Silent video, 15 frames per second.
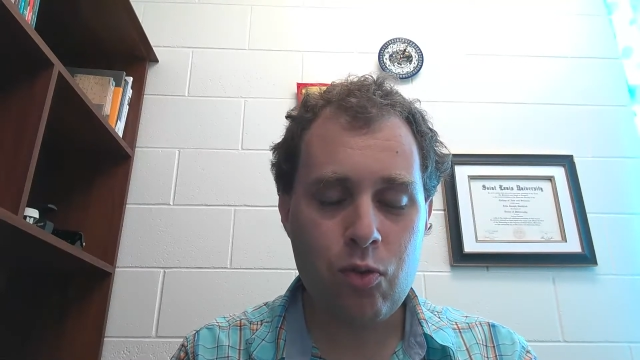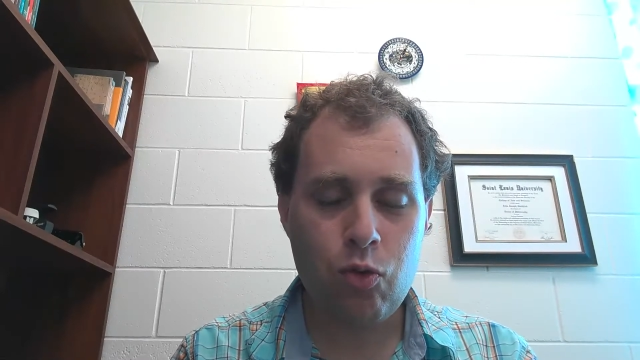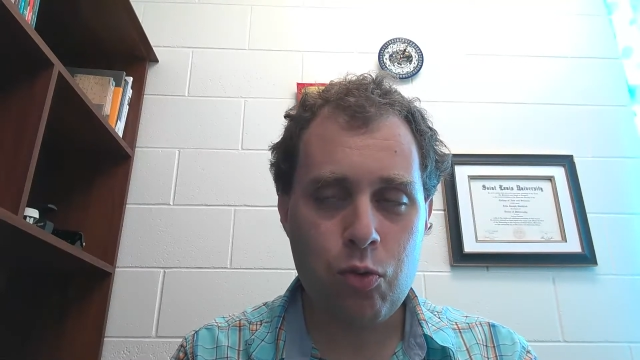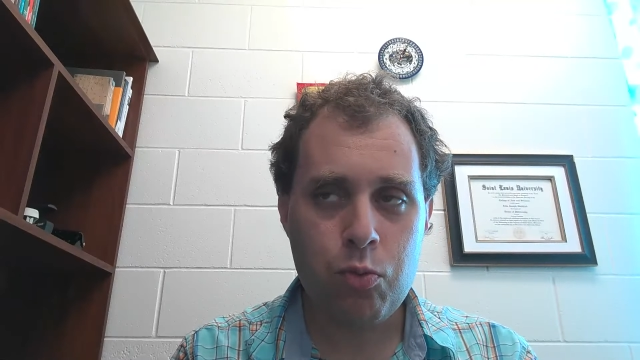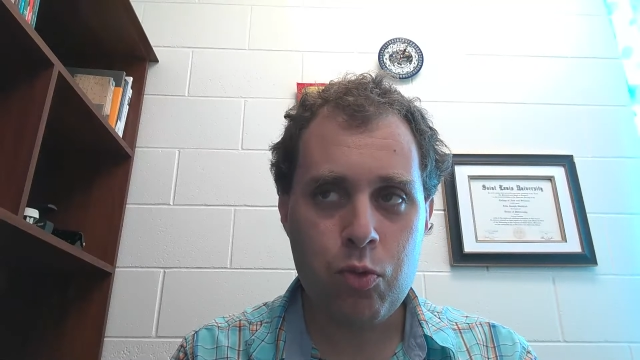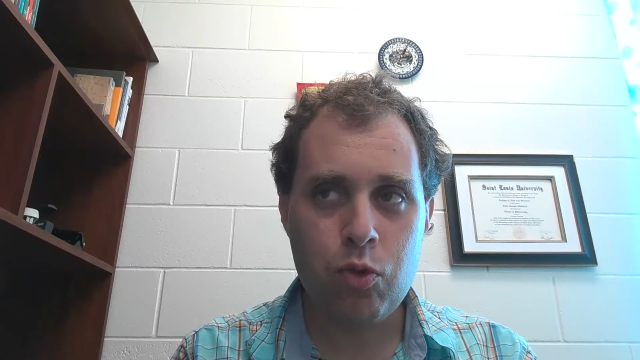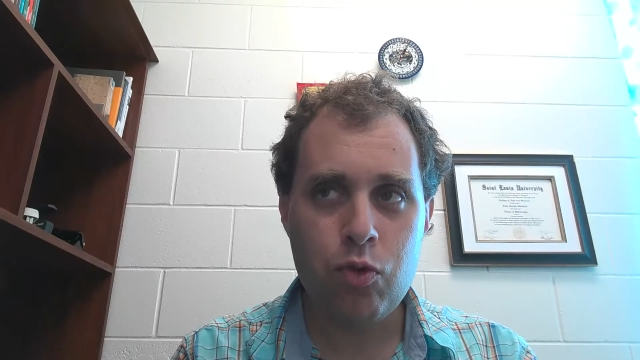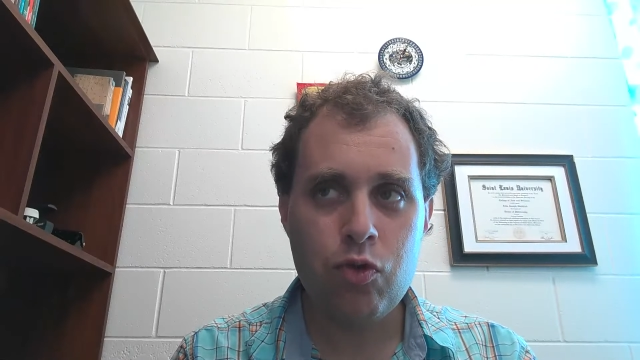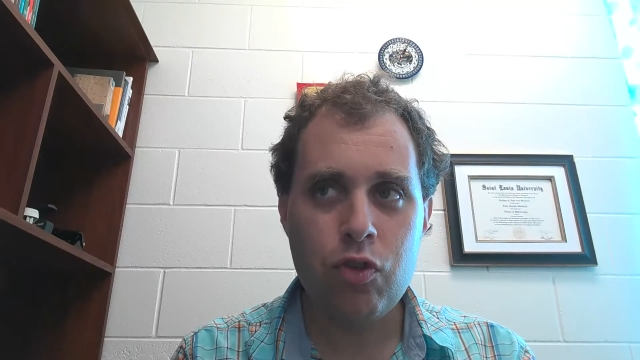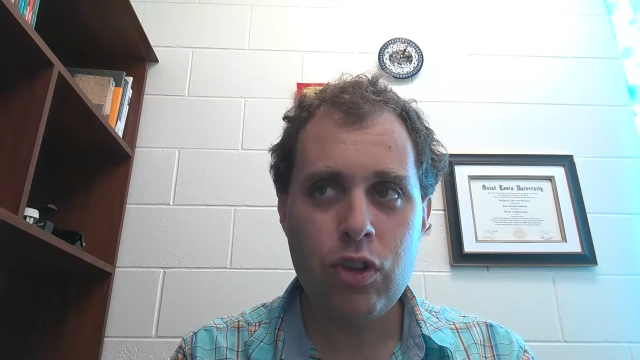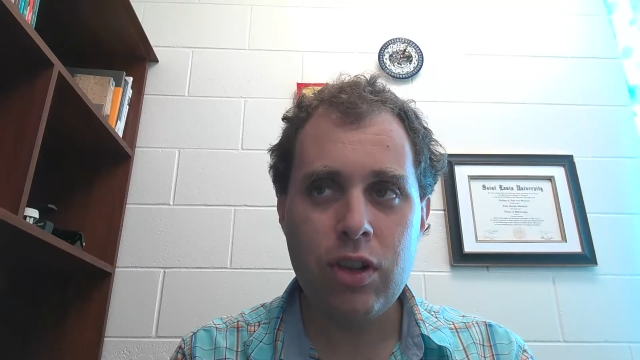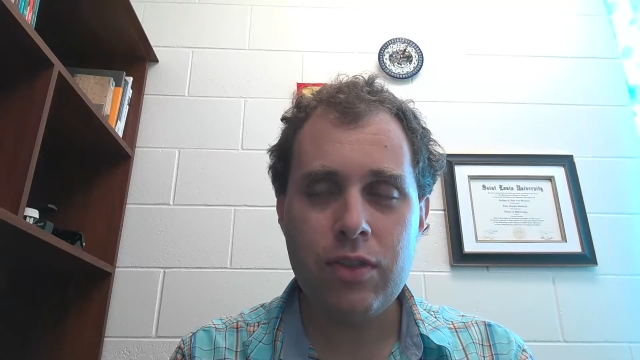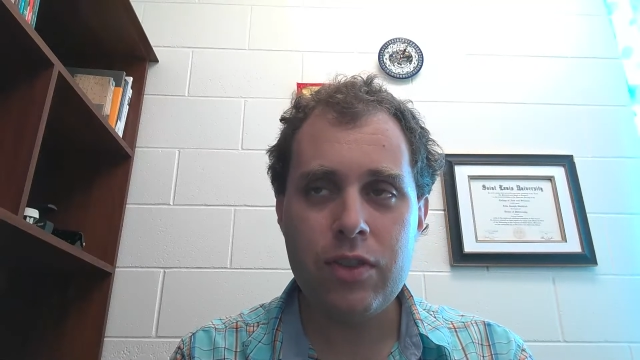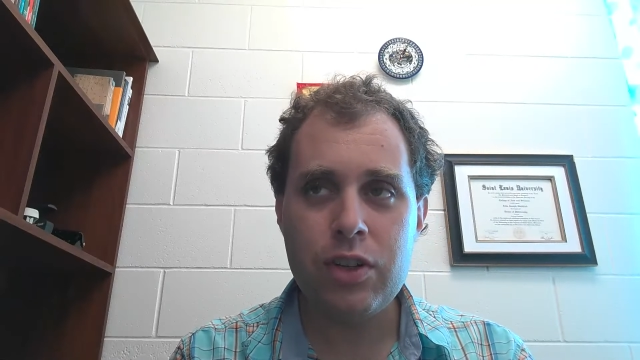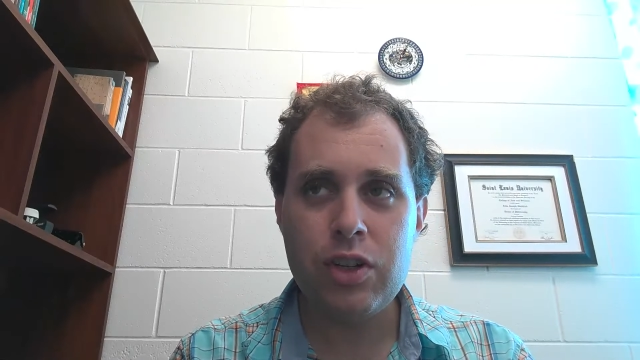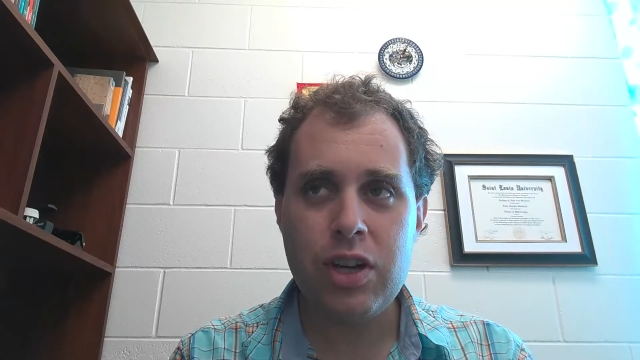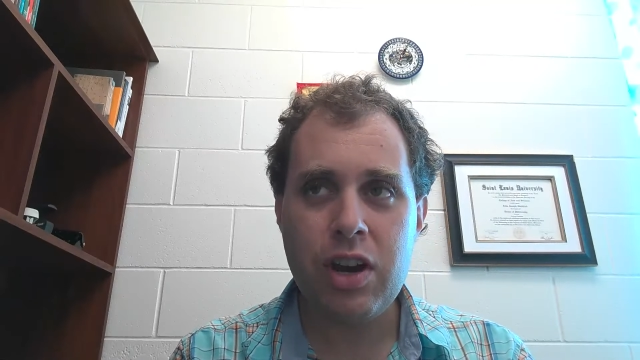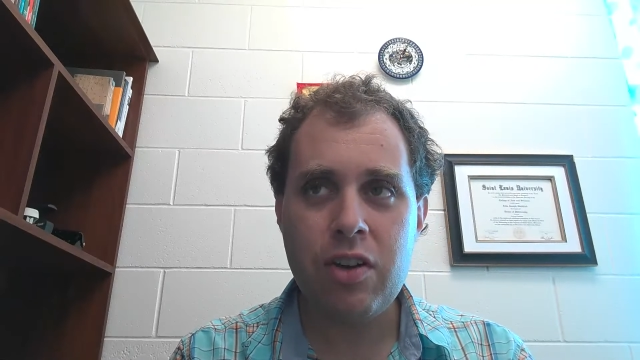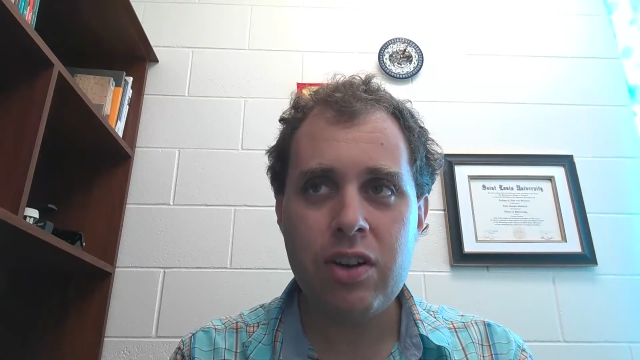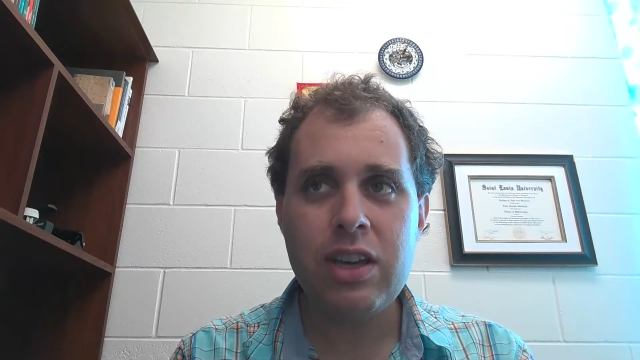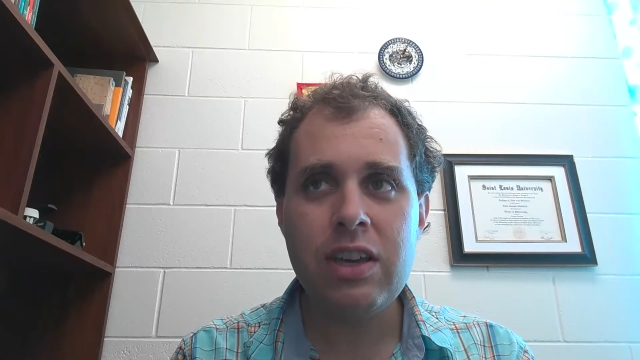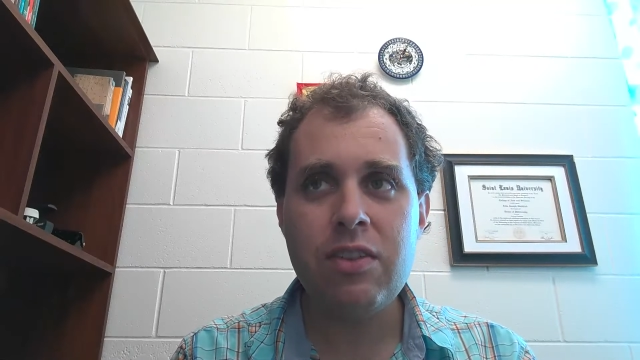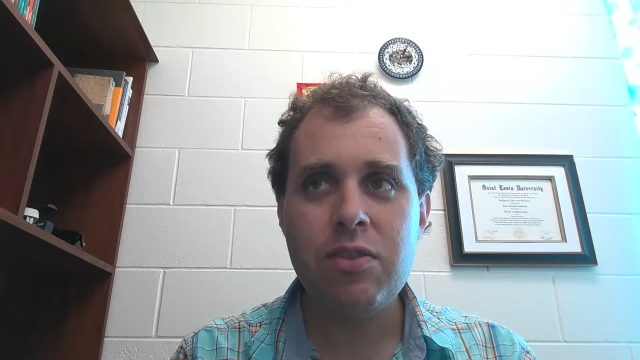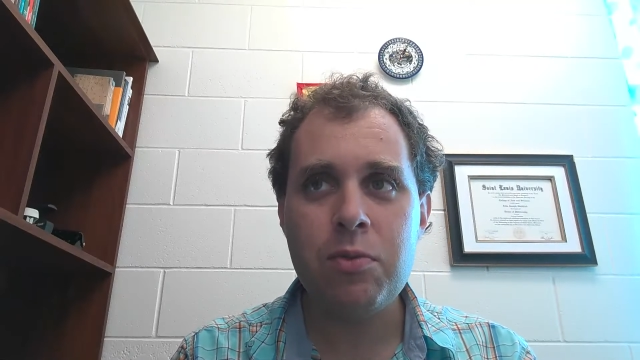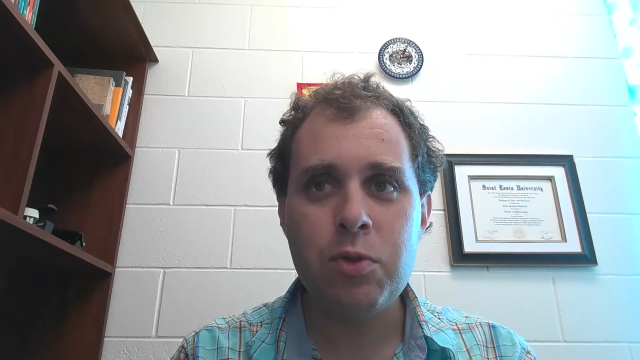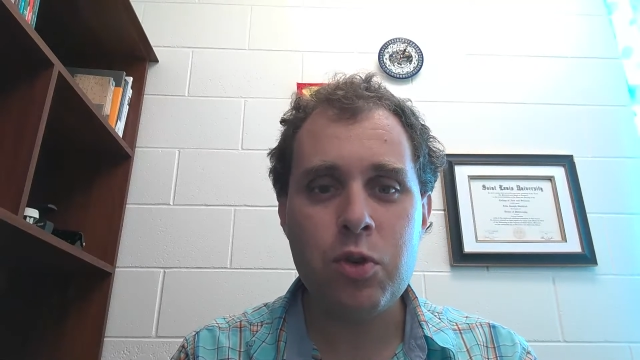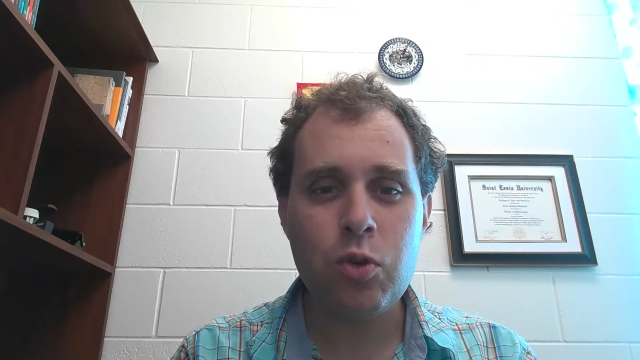removal of the Cherokee from